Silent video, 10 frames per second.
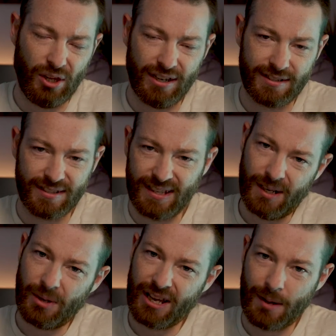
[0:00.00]
but then it's a
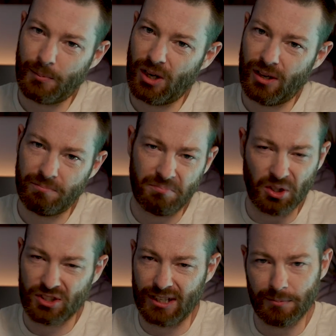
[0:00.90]
cinema camera.
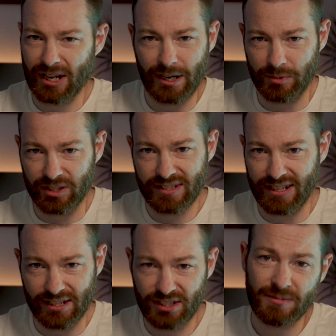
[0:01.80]
Most cinema cameras
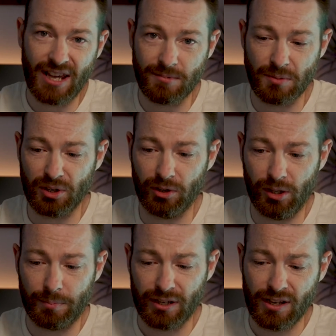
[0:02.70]
take some time to boot
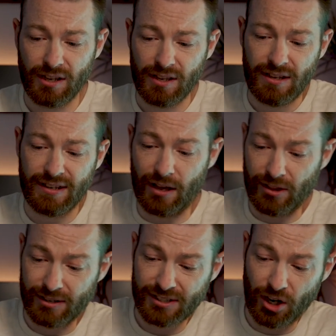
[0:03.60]
up. Now
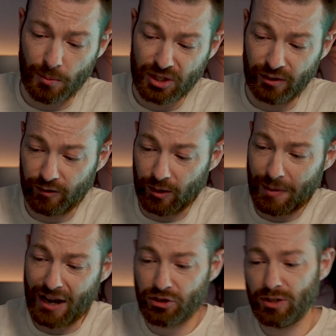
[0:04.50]
there is an option for a
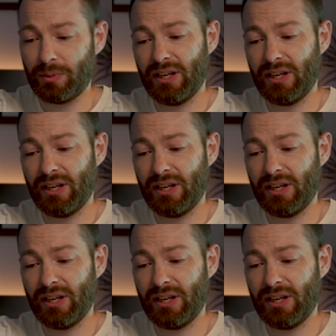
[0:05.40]
battery